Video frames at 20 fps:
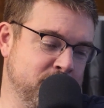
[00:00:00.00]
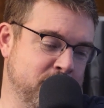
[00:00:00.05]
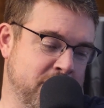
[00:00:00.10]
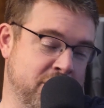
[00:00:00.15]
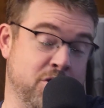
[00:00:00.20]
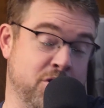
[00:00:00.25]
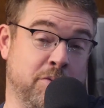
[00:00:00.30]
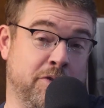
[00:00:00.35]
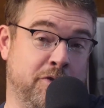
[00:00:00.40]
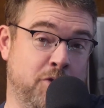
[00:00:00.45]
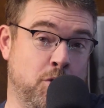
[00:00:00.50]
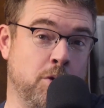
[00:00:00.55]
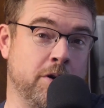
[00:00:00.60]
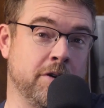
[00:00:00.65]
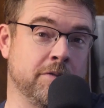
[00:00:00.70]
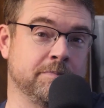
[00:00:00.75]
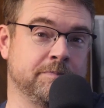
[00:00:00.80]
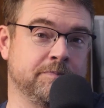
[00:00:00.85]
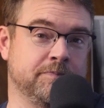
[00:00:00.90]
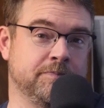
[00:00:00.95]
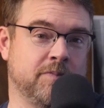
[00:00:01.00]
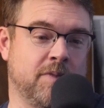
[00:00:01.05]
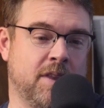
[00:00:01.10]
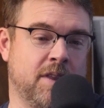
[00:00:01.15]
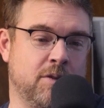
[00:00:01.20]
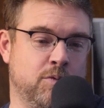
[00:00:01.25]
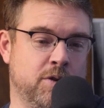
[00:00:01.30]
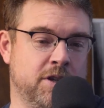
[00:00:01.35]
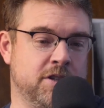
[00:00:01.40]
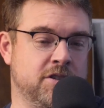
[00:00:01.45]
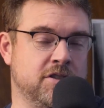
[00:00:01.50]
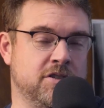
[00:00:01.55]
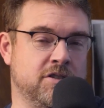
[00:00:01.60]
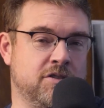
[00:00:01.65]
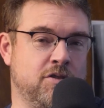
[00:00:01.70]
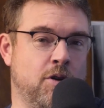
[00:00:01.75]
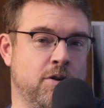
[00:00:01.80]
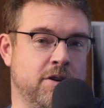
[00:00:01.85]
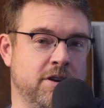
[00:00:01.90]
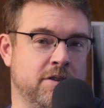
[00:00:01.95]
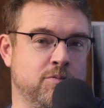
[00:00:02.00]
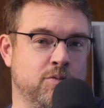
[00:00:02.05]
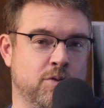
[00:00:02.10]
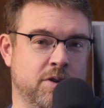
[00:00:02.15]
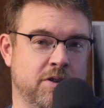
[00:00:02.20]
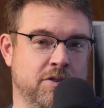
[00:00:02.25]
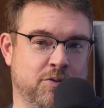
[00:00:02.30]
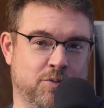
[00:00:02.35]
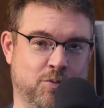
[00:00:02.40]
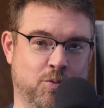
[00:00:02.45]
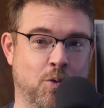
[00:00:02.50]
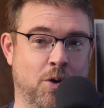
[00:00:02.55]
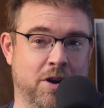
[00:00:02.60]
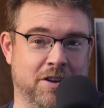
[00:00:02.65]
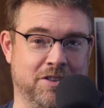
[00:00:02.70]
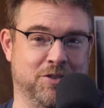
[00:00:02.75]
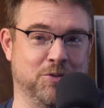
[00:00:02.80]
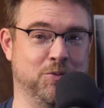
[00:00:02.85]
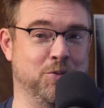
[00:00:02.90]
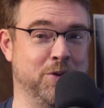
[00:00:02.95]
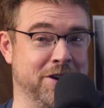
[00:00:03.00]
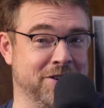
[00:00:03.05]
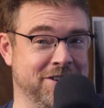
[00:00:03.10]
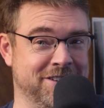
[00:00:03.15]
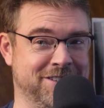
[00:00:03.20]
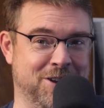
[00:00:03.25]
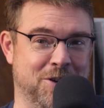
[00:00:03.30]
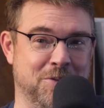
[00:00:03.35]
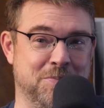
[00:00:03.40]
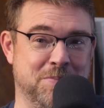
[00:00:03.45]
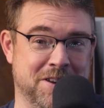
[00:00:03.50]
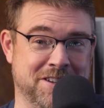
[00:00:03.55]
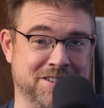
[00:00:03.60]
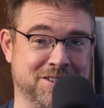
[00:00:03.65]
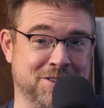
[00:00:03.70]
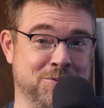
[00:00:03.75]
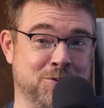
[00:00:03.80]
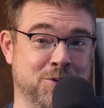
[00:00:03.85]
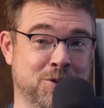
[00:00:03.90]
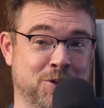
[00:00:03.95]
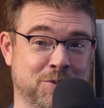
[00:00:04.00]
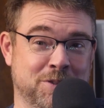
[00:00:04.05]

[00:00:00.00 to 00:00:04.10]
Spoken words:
here before, we just started with one of the weirdest openings in the world.